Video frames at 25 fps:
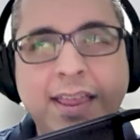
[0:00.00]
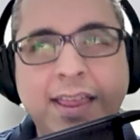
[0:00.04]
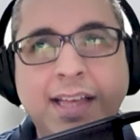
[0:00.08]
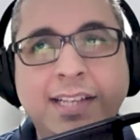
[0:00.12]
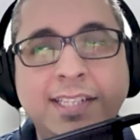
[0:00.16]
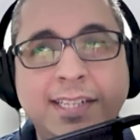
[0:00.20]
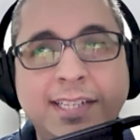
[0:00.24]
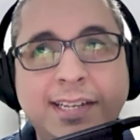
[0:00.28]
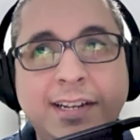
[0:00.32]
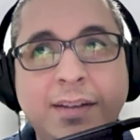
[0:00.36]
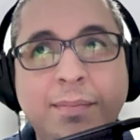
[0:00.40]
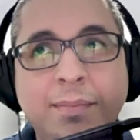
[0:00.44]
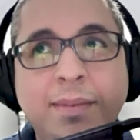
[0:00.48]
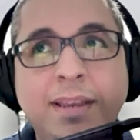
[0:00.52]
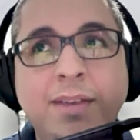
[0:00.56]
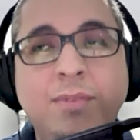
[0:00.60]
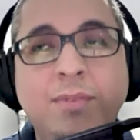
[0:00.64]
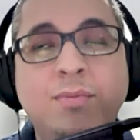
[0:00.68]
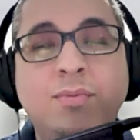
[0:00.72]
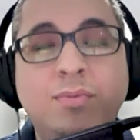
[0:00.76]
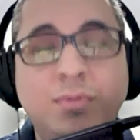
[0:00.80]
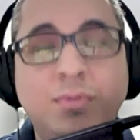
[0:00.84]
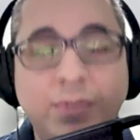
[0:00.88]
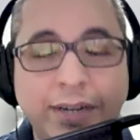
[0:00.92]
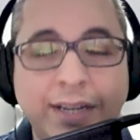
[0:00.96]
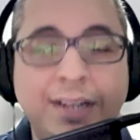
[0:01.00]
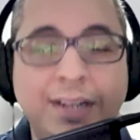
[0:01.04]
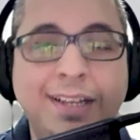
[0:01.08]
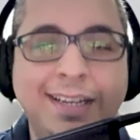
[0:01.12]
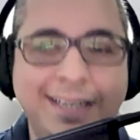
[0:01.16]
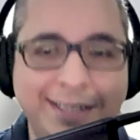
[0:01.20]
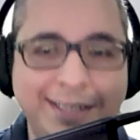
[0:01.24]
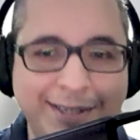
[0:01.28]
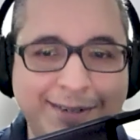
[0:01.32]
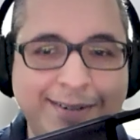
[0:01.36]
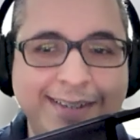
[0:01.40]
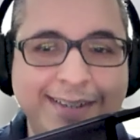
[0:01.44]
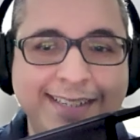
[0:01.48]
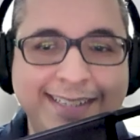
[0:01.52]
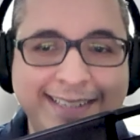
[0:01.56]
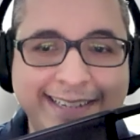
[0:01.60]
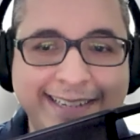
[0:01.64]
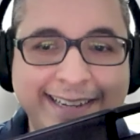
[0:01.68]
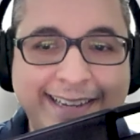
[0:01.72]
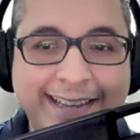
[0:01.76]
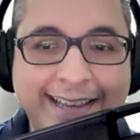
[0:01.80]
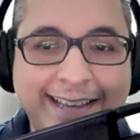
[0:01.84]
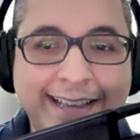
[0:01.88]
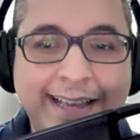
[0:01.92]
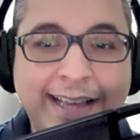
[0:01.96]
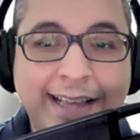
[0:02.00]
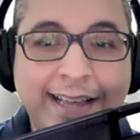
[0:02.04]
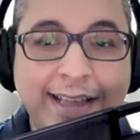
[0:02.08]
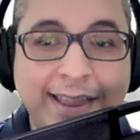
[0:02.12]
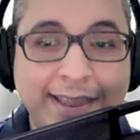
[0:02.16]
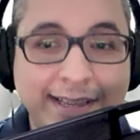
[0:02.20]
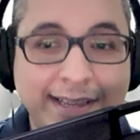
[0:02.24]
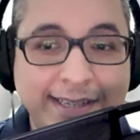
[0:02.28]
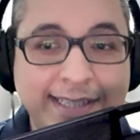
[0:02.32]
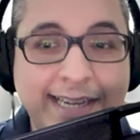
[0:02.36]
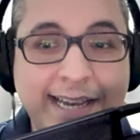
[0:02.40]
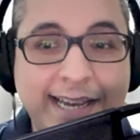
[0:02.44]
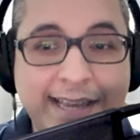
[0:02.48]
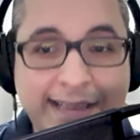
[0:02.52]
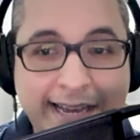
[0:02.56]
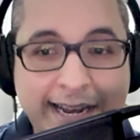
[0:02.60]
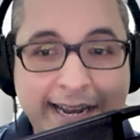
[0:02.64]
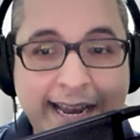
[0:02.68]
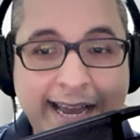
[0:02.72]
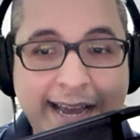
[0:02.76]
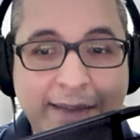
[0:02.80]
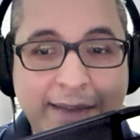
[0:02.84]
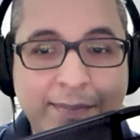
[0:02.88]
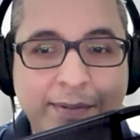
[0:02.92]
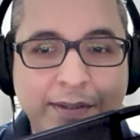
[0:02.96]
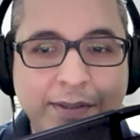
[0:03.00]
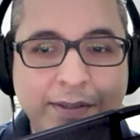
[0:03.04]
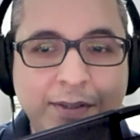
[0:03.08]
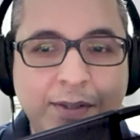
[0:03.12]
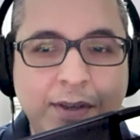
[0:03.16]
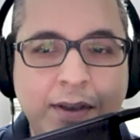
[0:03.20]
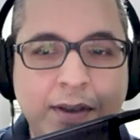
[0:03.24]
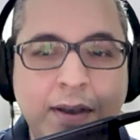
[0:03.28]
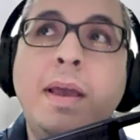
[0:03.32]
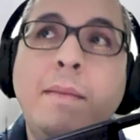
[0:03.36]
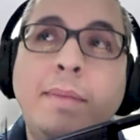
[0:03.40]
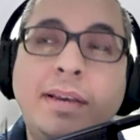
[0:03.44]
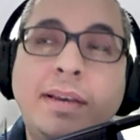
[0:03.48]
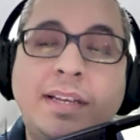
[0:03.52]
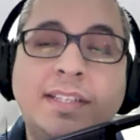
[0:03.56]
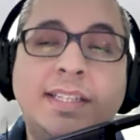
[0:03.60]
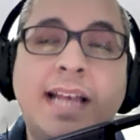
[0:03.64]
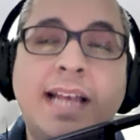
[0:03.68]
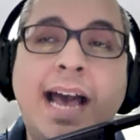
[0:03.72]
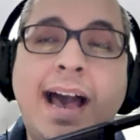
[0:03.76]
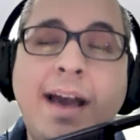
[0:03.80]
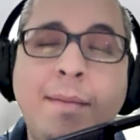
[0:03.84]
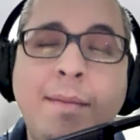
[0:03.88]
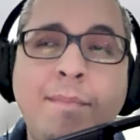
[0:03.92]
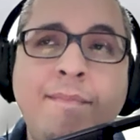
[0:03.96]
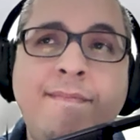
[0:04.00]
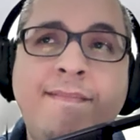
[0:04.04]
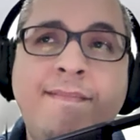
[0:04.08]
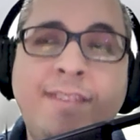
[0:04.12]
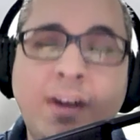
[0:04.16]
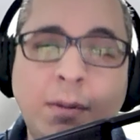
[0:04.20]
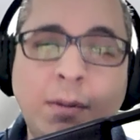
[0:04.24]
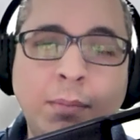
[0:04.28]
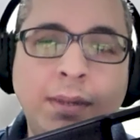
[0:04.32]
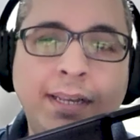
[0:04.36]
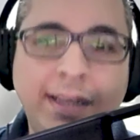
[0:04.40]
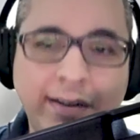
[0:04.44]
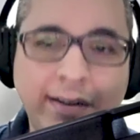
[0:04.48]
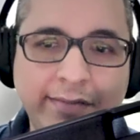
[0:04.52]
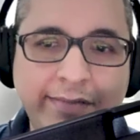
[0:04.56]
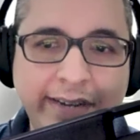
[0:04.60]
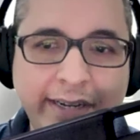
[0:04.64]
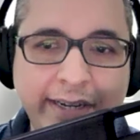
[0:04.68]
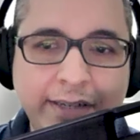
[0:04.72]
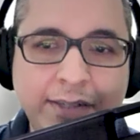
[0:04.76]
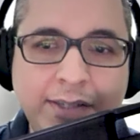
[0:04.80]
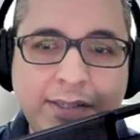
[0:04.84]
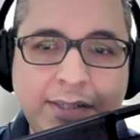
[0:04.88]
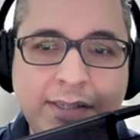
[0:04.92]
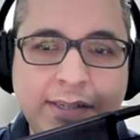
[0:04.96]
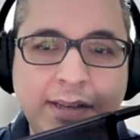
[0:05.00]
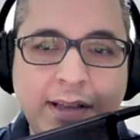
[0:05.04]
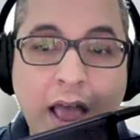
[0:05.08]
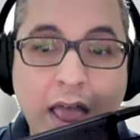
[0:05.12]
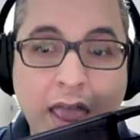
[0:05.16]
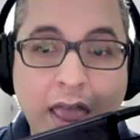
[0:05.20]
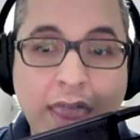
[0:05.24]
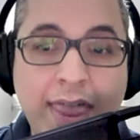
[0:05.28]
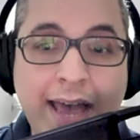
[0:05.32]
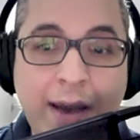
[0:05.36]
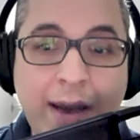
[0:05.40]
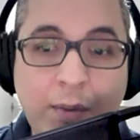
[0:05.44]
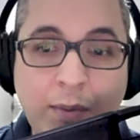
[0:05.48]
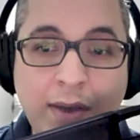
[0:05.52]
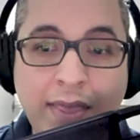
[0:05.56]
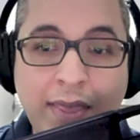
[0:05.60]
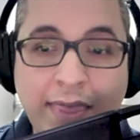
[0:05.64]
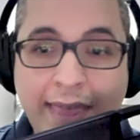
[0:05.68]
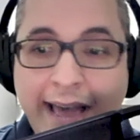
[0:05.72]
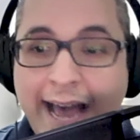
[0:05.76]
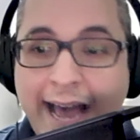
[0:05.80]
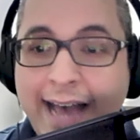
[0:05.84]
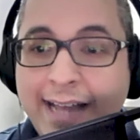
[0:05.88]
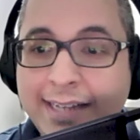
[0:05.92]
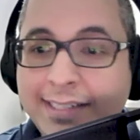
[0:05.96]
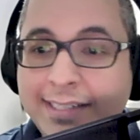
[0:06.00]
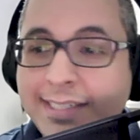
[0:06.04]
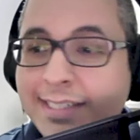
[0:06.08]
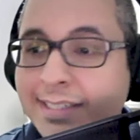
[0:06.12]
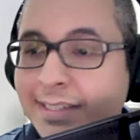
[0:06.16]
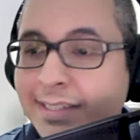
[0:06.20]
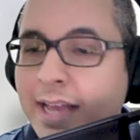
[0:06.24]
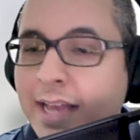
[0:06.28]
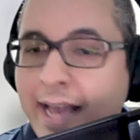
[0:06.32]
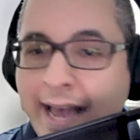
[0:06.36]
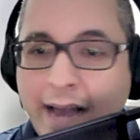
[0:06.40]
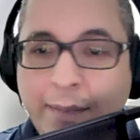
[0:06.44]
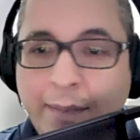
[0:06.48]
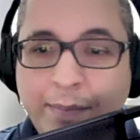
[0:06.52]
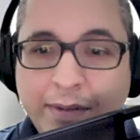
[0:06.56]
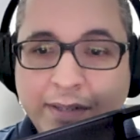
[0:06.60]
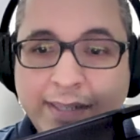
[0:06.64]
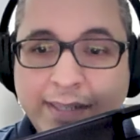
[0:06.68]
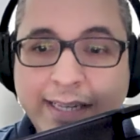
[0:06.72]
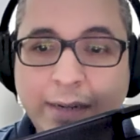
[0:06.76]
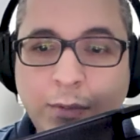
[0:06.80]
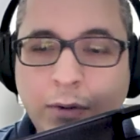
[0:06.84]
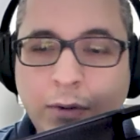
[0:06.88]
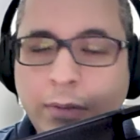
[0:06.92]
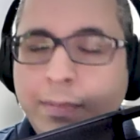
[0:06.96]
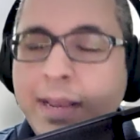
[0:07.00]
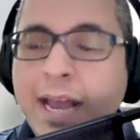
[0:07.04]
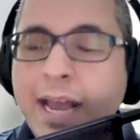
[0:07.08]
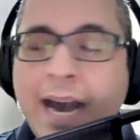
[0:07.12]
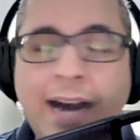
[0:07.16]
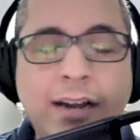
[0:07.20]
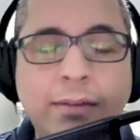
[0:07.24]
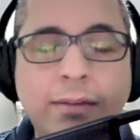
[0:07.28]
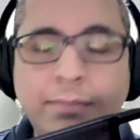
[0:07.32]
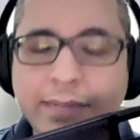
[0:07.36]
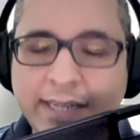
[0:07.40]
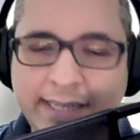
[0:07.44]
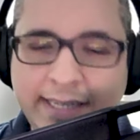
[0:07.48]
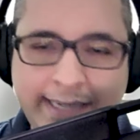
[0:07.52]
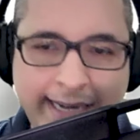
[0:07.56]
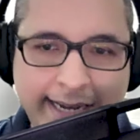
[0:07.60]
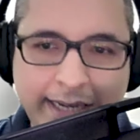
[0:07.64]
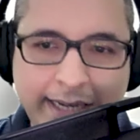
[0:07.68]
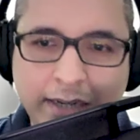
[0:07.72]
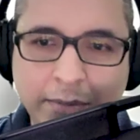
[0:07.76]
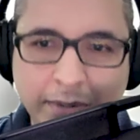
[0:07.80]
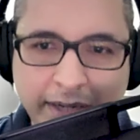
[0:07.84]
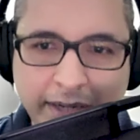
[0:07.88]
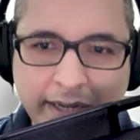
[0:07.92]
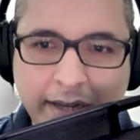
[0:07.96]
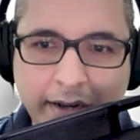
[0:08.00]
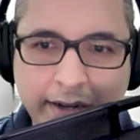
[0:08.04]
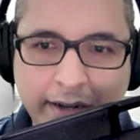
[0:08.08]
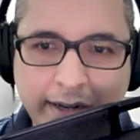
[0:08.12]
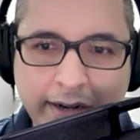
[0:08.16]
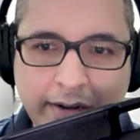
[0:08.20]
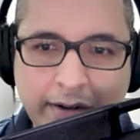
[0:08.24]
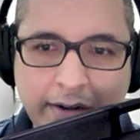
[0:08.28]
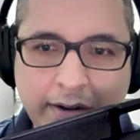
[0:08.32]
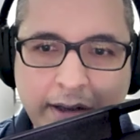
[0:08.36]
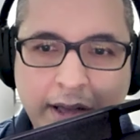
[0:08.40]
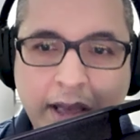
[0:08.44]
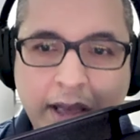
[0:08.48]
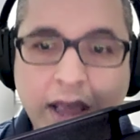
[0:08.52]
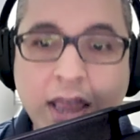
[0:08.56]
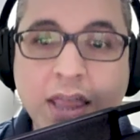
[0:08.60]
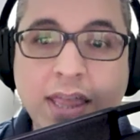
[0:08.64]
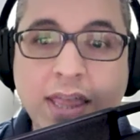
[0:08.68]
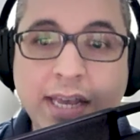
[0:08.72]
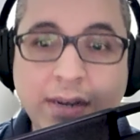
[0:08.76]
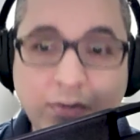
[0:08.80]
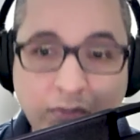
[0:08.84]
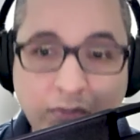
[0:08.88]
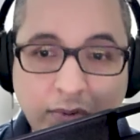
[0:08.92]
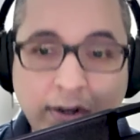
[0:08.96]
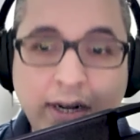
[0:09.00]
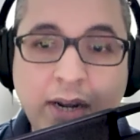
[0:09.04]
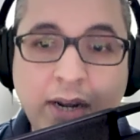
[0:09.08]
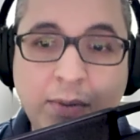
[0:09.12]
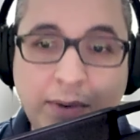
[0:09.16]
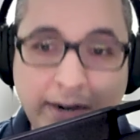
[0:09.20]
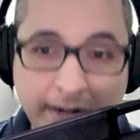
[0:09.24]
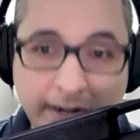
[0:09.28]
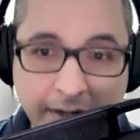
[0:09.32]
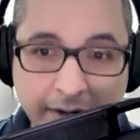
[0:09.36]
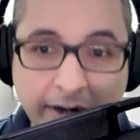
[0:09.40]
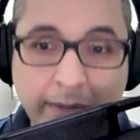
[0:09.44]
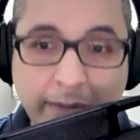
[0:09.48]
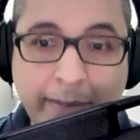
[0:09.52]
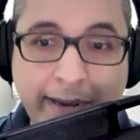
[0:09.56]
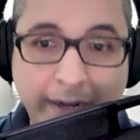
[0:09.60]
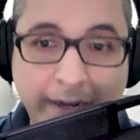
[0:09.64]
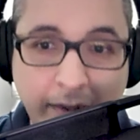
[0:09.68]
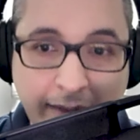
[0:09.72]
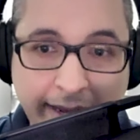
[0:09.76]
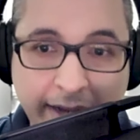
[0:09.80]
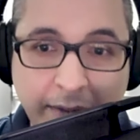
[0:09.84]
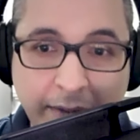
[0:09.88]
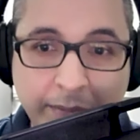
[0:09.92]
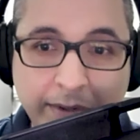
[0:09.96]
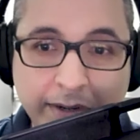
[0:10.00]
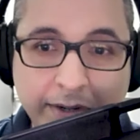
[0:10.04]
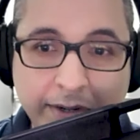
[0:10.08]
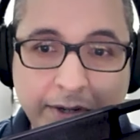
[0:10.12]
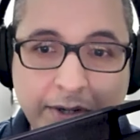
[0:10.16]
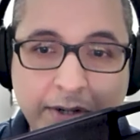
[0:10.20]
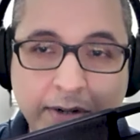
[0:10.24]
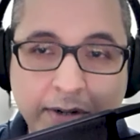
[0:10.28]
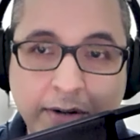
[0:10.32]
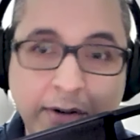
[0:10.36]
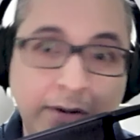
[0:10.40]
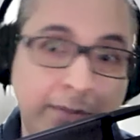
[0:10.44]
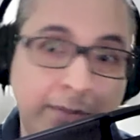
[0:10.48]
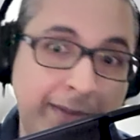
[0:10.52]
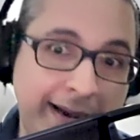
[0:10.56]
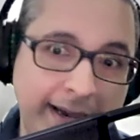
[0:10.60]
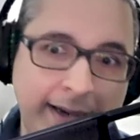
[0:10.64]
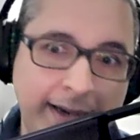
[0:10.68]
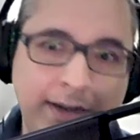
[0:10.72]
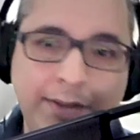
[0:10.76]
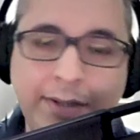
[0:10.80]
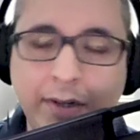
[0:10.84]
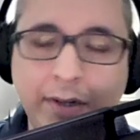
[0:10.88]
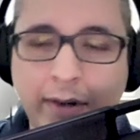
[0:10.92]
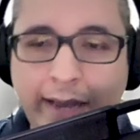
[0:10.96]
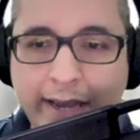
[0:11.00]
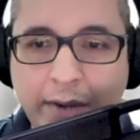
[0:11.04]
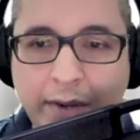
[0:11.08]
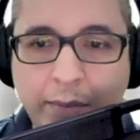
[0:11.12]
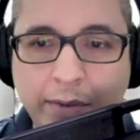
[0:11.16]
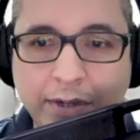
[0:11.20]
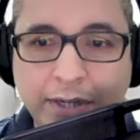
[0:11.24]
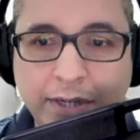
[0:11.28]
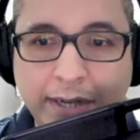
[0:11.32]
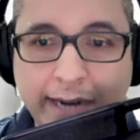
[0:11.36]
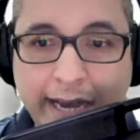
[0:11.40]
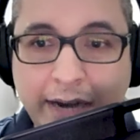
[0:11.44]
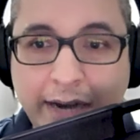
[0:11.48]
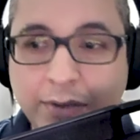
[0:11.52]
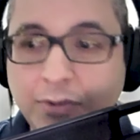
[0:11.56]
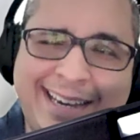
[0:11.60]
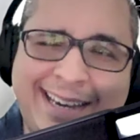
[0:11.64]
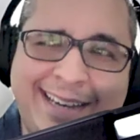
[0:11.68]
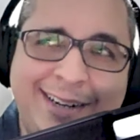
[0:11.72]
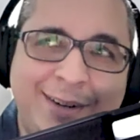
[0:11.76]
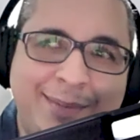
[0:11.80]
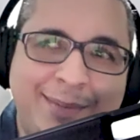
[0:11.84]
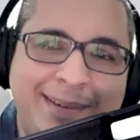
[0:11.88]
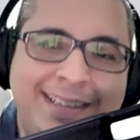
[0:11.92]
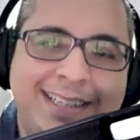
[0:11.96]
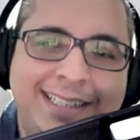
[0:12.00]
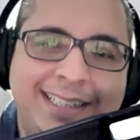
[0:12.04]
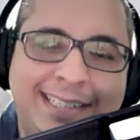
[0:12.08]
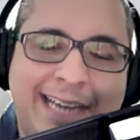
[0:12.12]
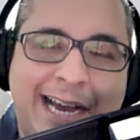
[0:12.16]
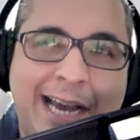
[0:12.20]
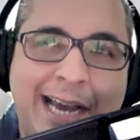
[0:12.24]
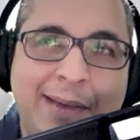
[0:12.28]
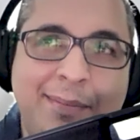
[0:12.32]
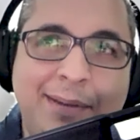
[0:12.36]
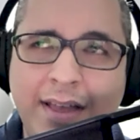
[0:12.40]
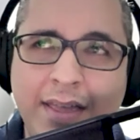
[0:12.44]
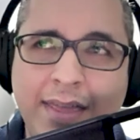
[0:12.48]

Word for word: That's going to be really interesting the day that happens because I'm firmly convinced that when that happens, it will be unmistakably clear. They mm. really want to learn my language or my other language now. It'll be the time.